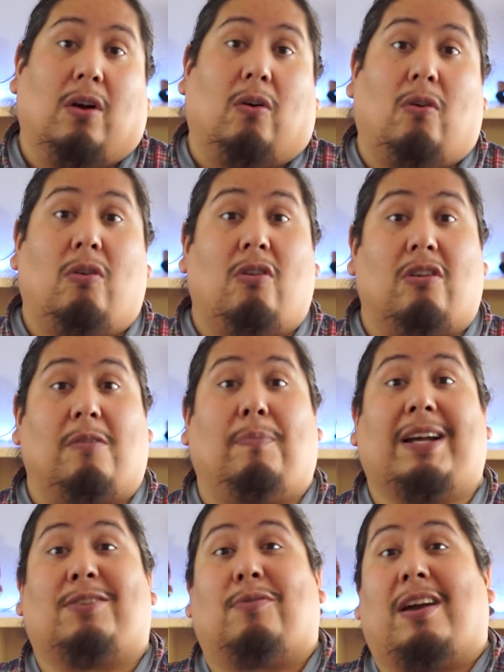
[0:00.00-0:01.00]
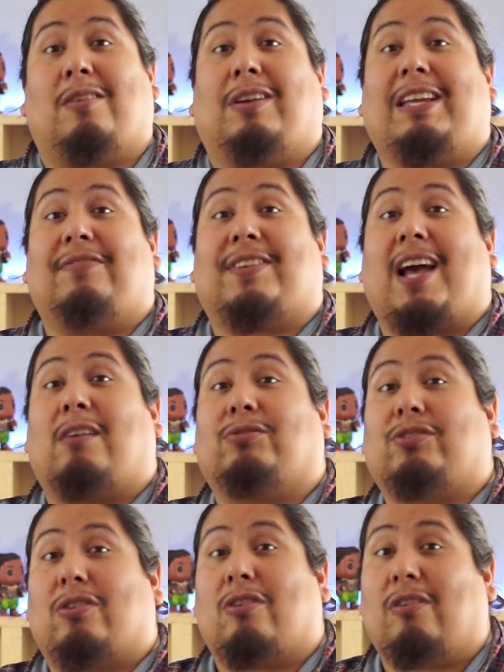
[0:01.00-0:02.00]
or by trying to leave
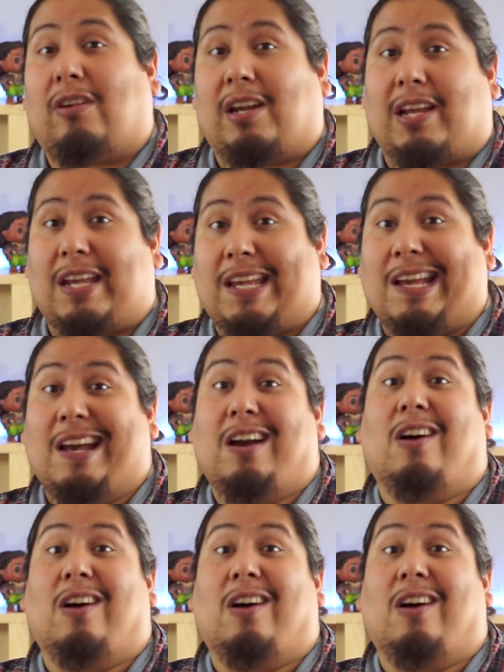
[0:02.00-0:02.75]
towns early,